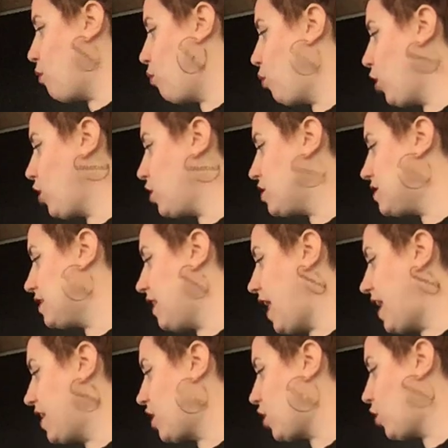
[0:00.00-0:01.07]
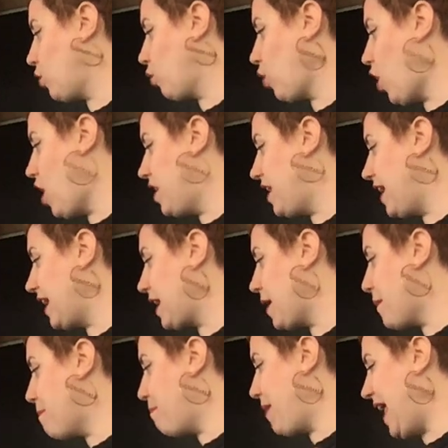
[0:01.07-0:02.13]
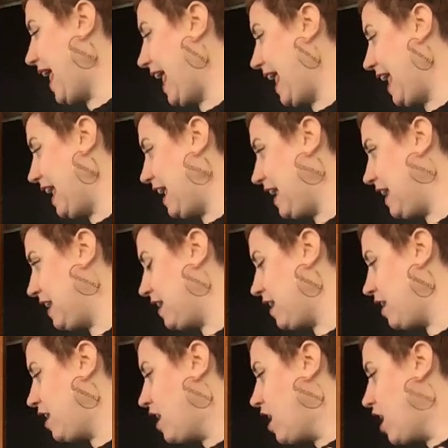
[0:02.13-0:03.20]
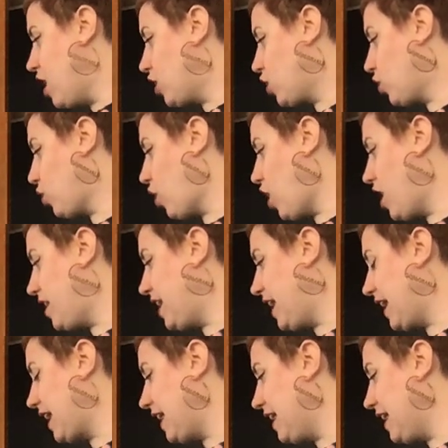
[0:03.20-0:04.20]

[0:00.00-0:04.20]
words like chronic pain, chronic